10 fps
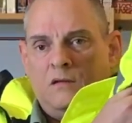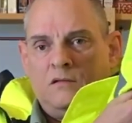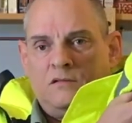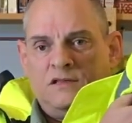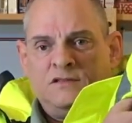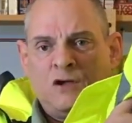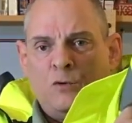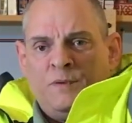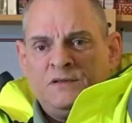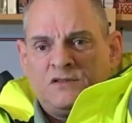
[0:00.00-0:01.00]
This
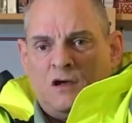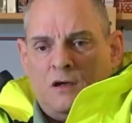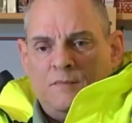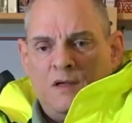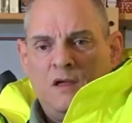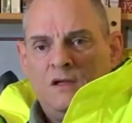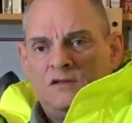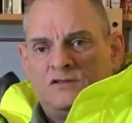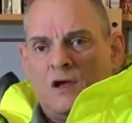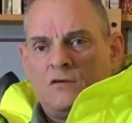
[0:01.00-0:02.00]
opens up
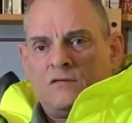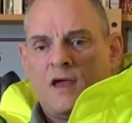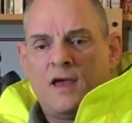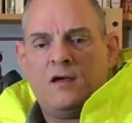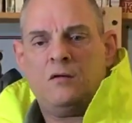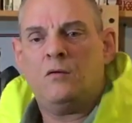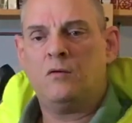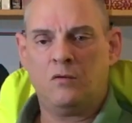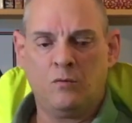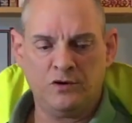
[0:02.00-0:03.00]
so that
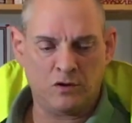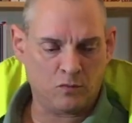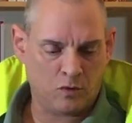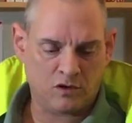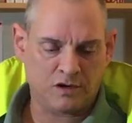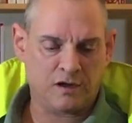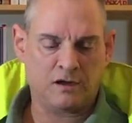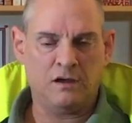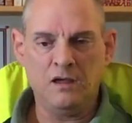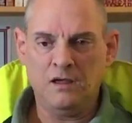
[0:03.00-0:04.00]
when you're
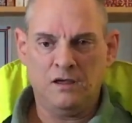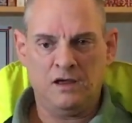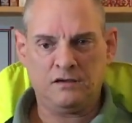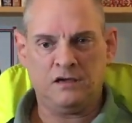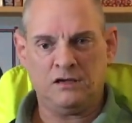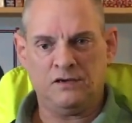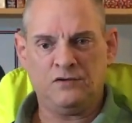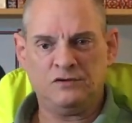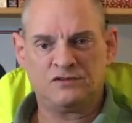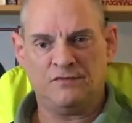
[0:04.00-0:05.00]
working, it can give
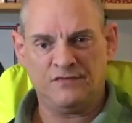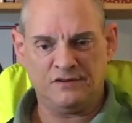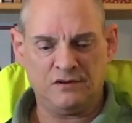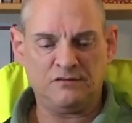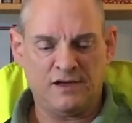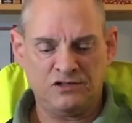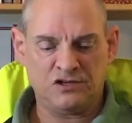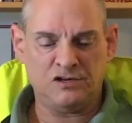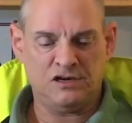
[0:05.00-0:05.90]
you some ventilation